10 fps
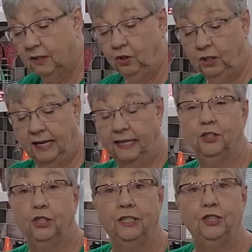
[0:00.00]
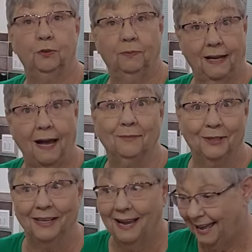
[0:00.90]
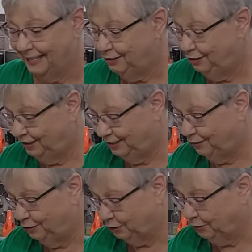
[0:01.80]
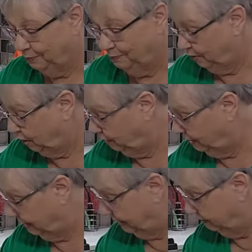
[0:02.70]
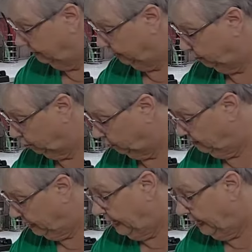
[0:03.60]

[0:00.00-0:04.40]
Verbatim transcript: you can add ginger, but I'm going to add ginger to this mixture.